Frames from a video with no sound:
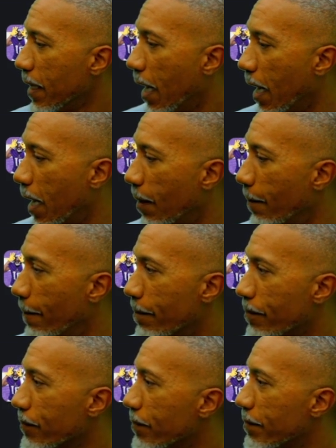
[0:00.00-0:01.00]
And
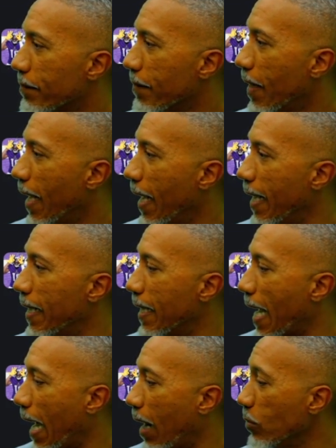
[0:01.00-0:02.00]

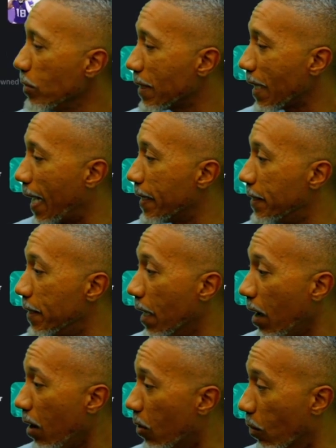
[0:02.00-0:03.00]
I was like,
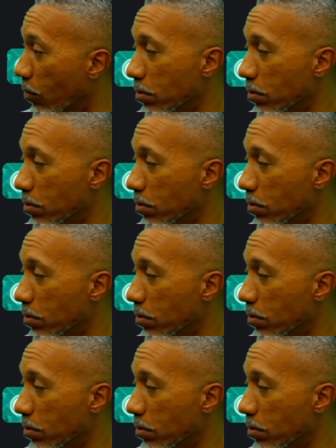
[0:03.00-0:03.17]
yo.